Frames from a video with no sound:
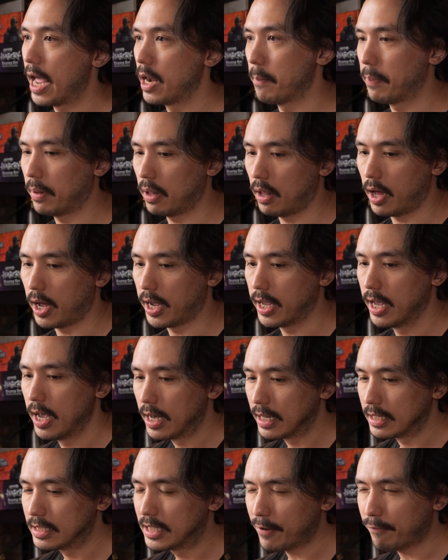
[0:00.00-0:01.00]
and apply
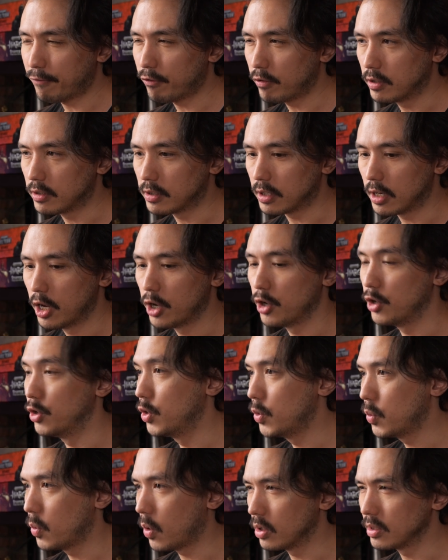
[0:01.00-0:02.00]
different
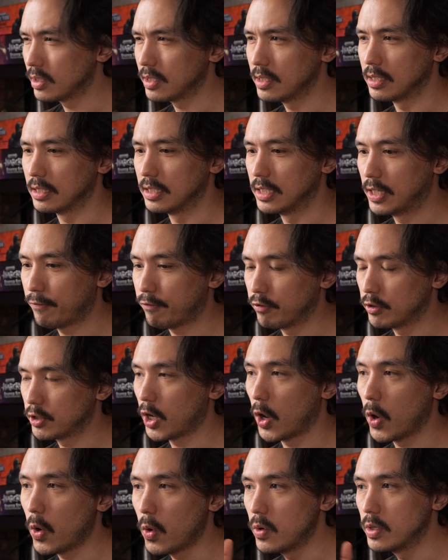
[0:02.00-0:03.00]
nuances and different
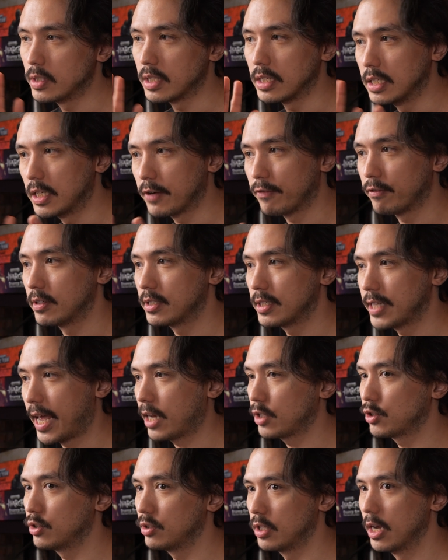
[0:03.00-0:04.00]
tones in different
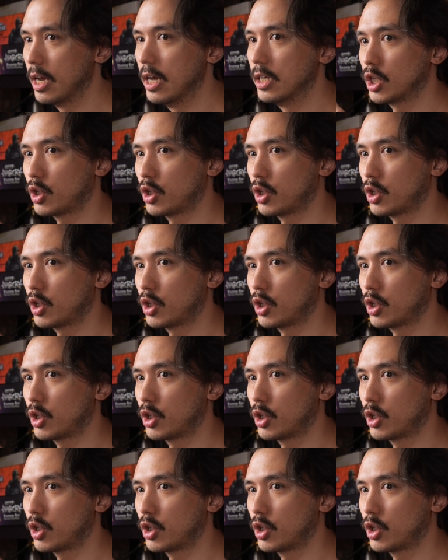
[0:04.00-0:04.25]
sections